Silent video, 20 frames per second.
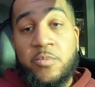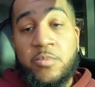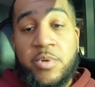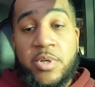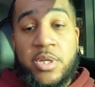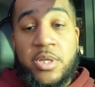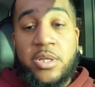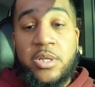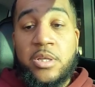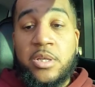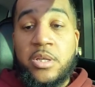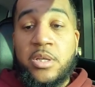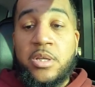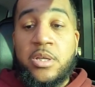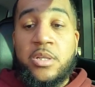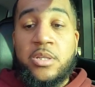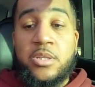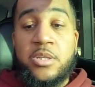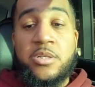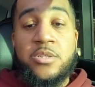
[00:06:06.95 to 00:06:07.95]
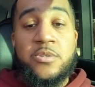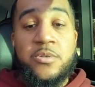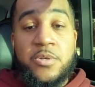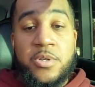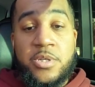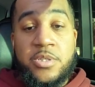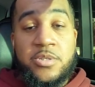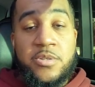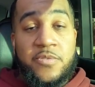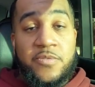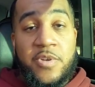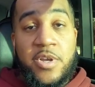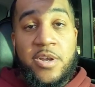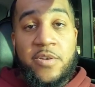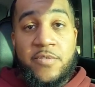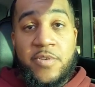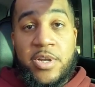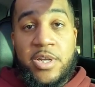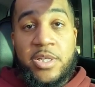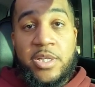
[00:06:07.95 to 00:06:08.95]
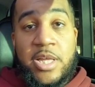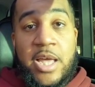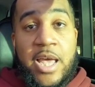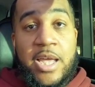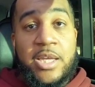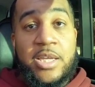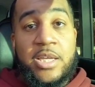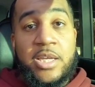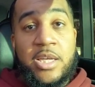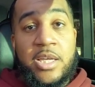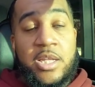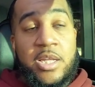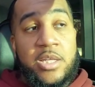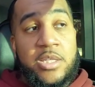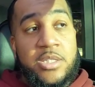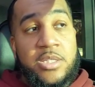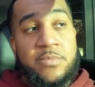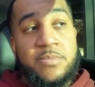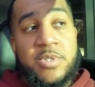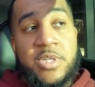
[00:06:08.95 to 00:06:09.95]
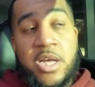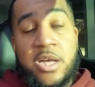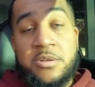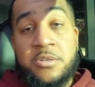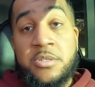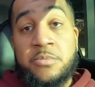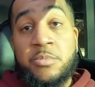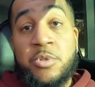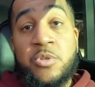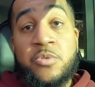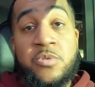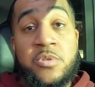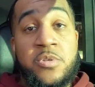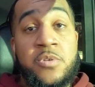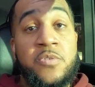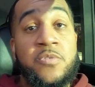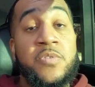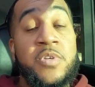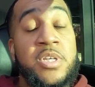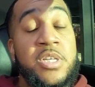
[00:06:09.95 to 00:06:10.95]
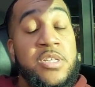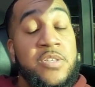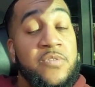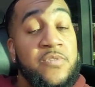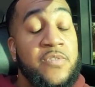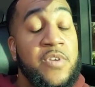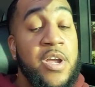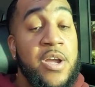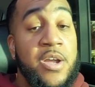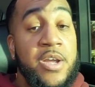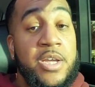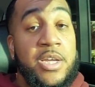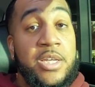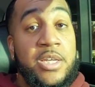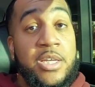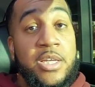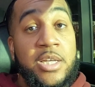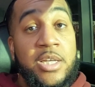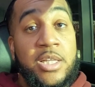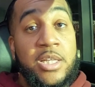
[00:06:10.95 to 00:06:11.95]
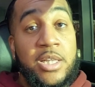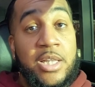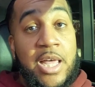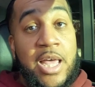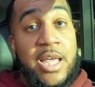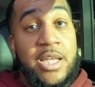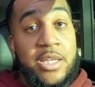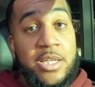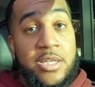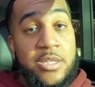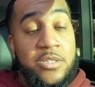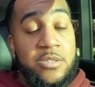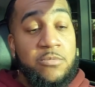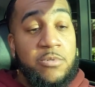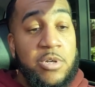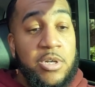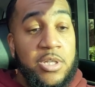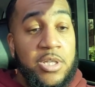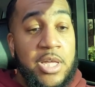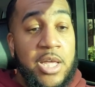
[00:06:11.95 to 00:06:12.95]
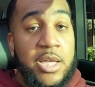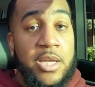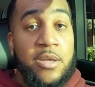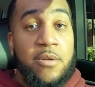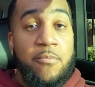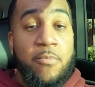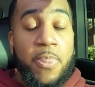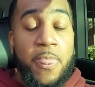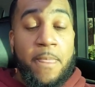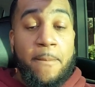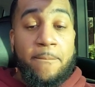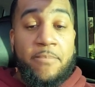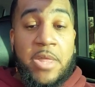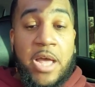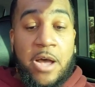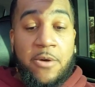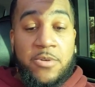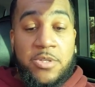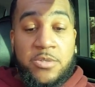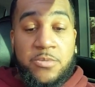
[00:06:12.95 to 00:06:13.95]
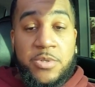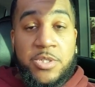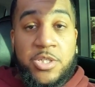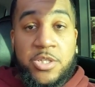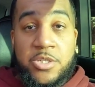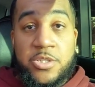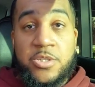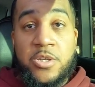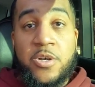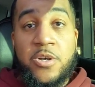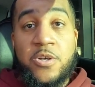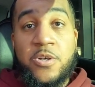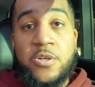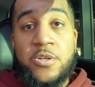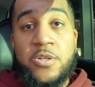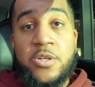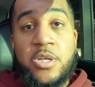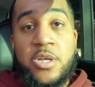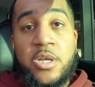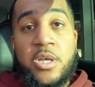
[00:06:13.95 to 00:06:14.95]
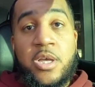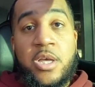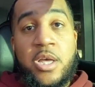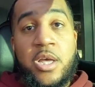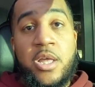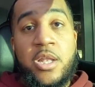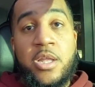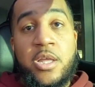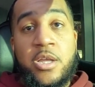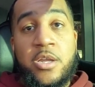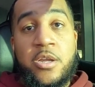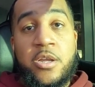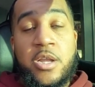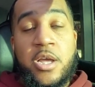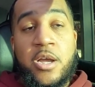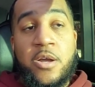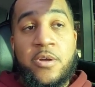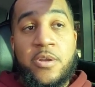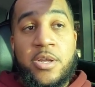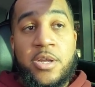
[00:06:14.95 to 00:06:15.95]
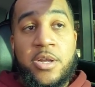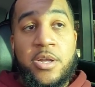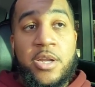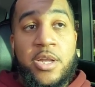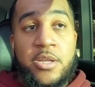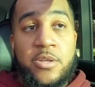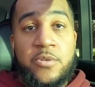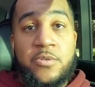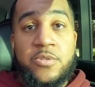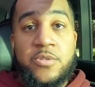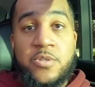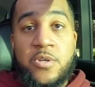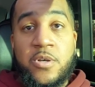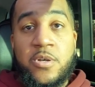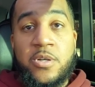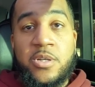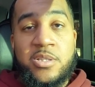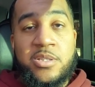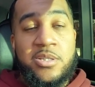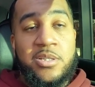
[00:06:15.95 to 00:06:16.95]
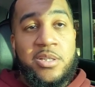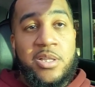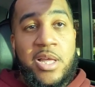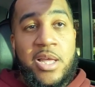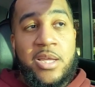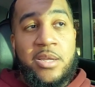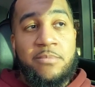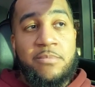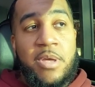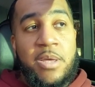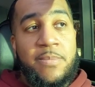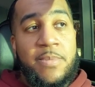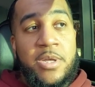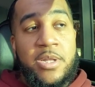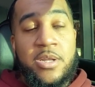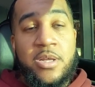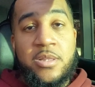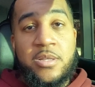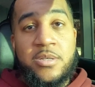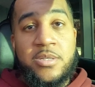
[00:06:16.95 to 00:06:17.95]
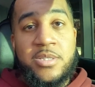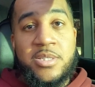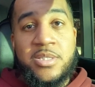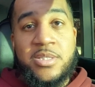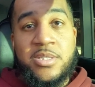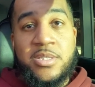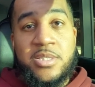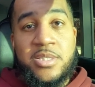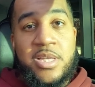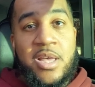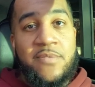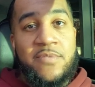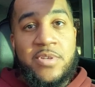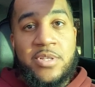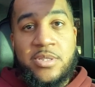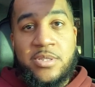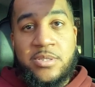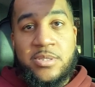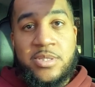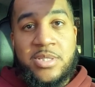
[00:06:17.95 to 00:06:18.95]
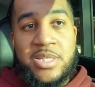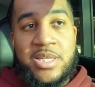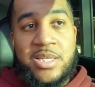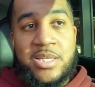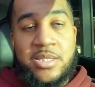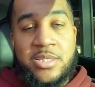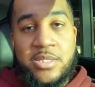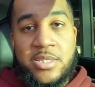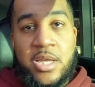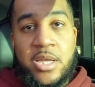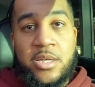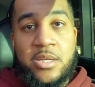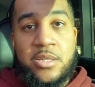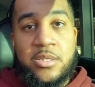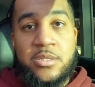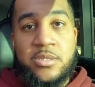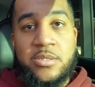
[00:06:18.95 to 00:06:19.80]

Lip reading: But these screens are very, very laggy, and then sometimes Bluetooth is very laggy as well. Like, I would switch a song, and then you're not going to hear that new song until like maybe another 7-10 seconds.